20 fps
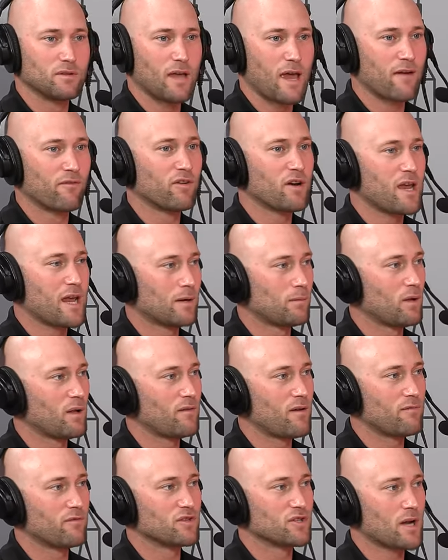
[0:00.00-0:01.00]
Every animal
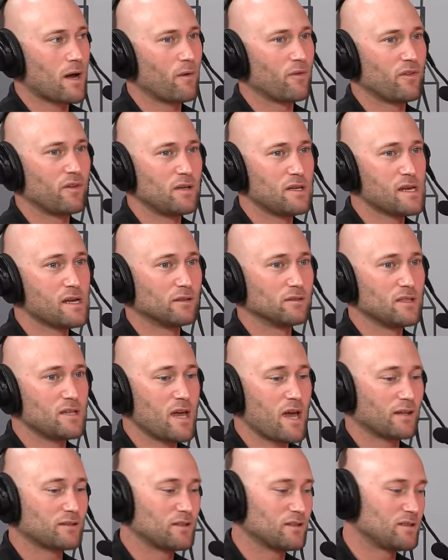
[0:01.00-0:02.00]
I've ever shot with an E L
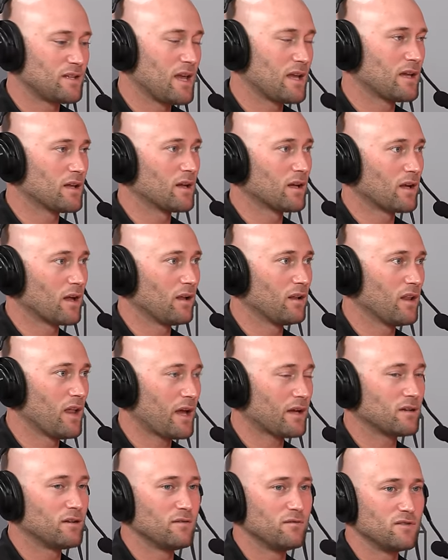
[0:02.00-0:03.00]
D X has taken a
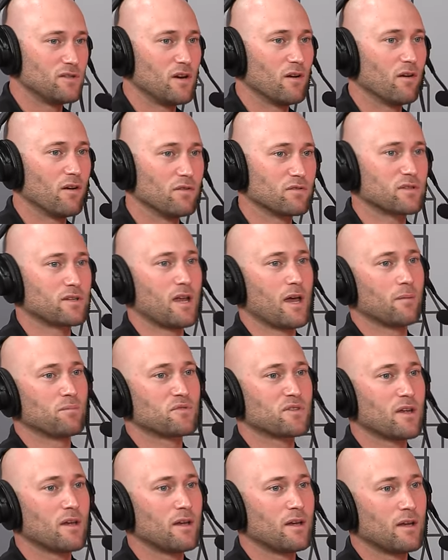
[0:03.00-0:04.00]
collective zero
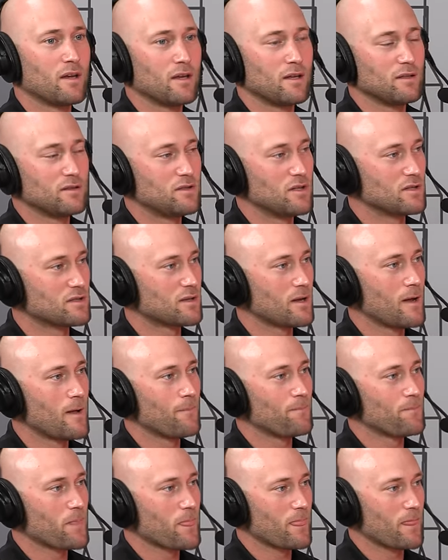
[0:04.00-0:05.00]
steps. Just,
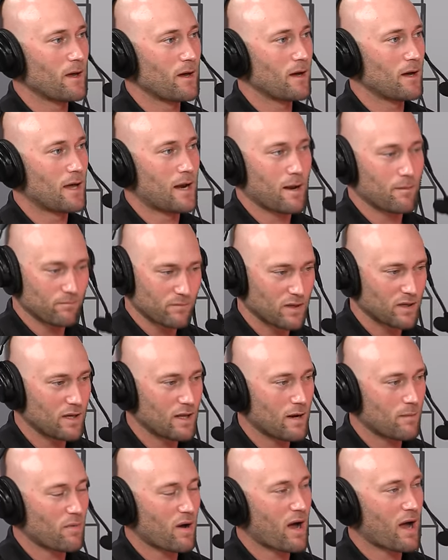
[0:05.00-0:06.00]
uh, and I'm,
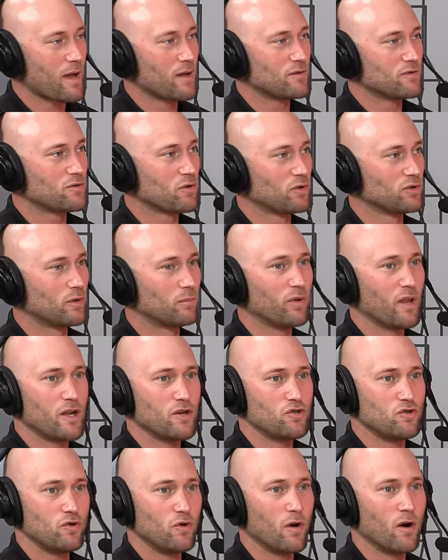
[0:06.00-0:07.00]
again, I'm a high shoulder
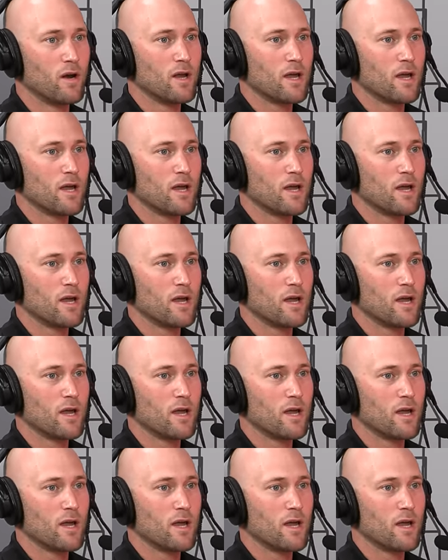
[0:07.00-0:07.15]
blade shooter,